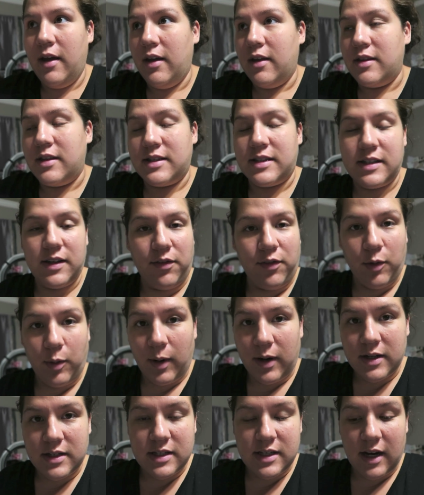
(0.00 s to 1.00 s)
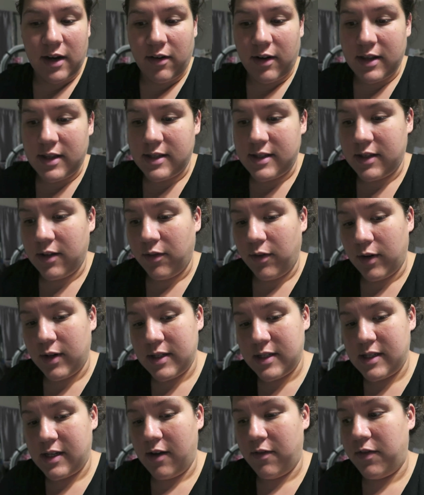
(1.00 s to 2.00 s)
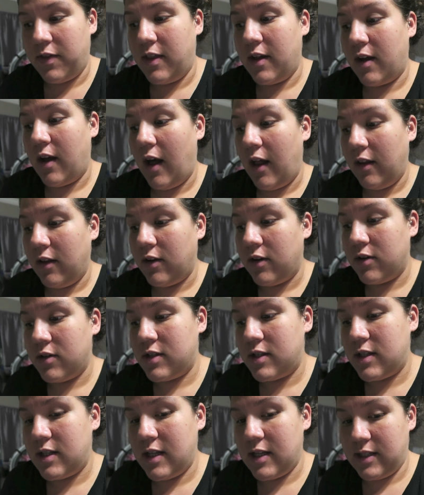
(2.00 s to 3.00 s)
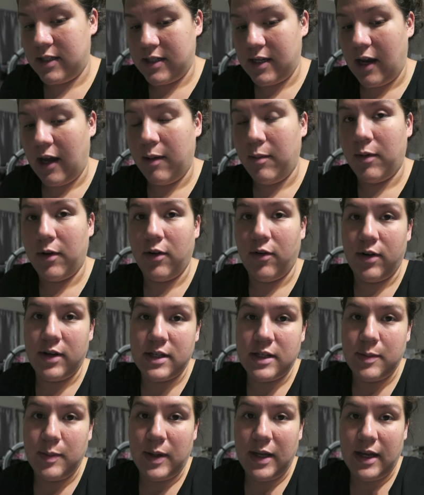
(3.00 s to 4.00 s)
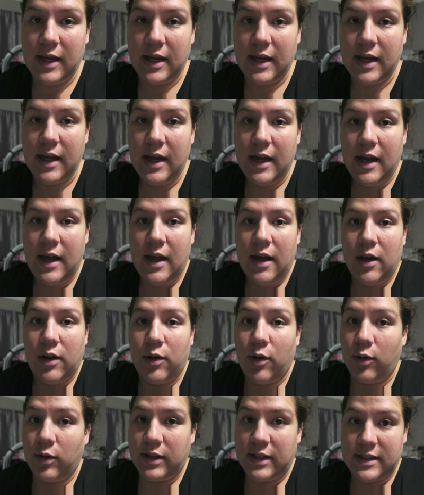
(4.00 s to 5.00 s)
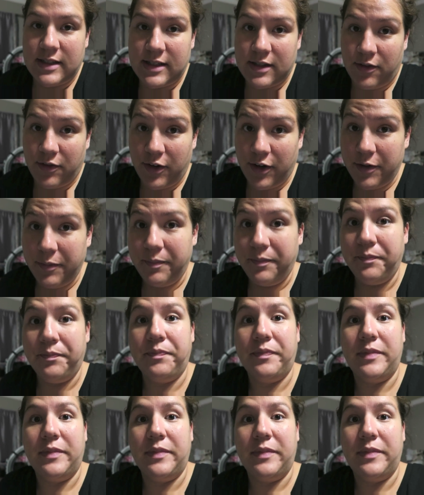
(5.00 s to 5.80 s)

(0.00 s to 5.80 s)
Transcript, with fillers: the silverware to decorate the silver and stuff. The colors this time are going to be gold and silver